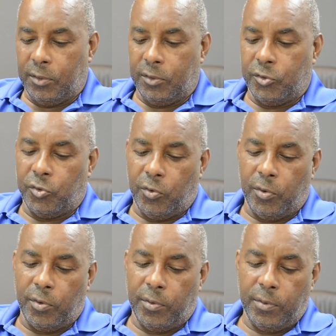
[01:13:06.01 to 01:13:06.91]

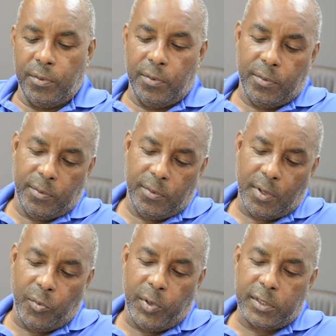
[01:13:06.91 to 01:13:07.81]
So
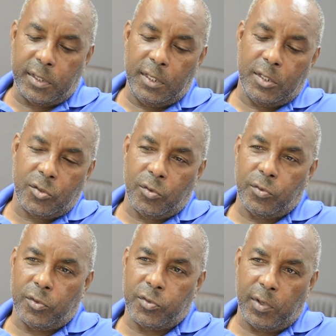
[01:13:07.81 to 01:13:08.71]
now West Indies go
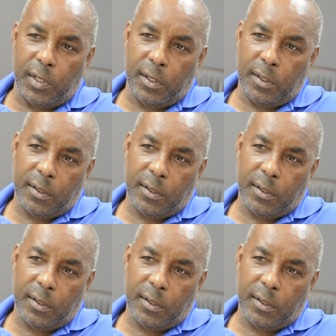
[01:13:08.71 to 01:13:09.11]
to Australia.